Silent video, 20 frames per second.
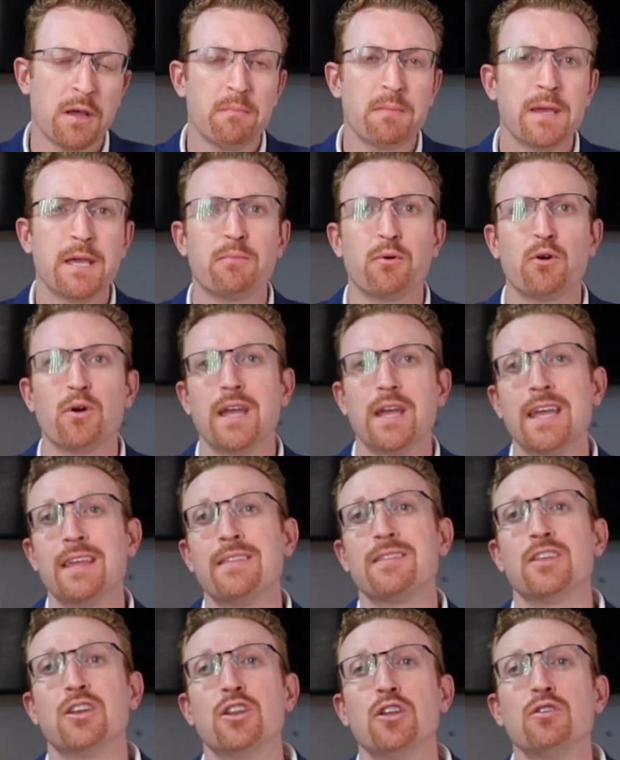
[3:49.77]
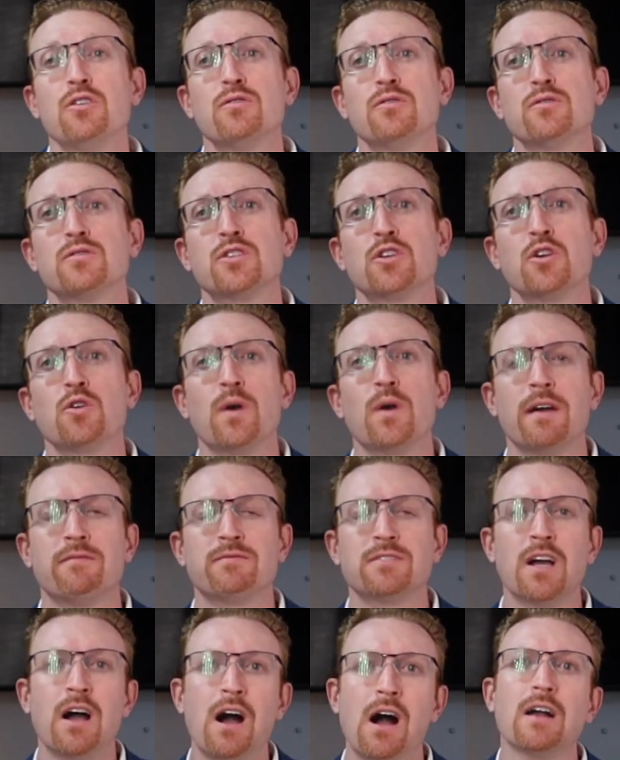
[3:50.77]
people in the news who
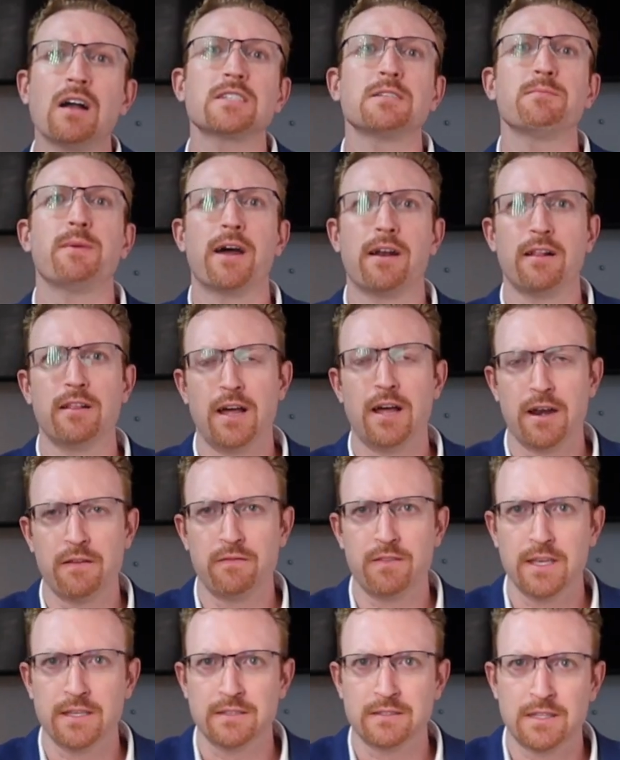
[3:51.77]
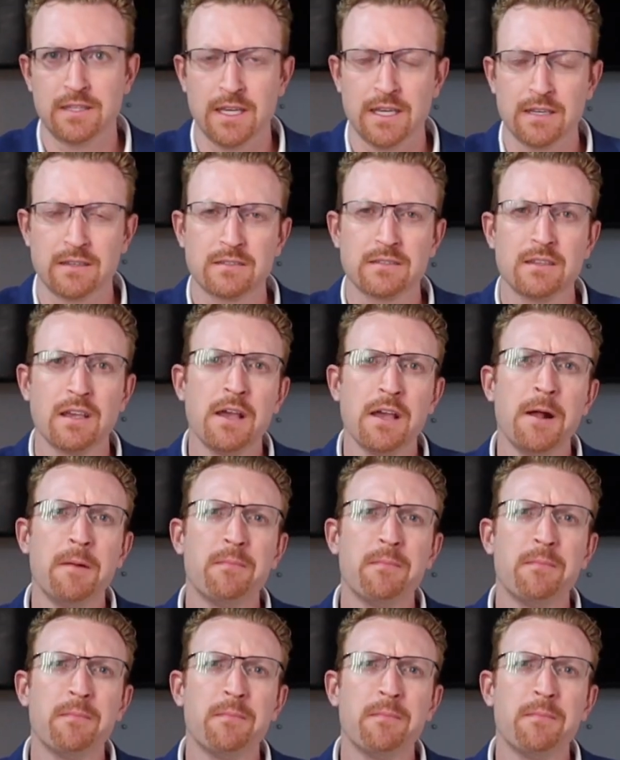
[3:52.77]
have talked about a lot of these things.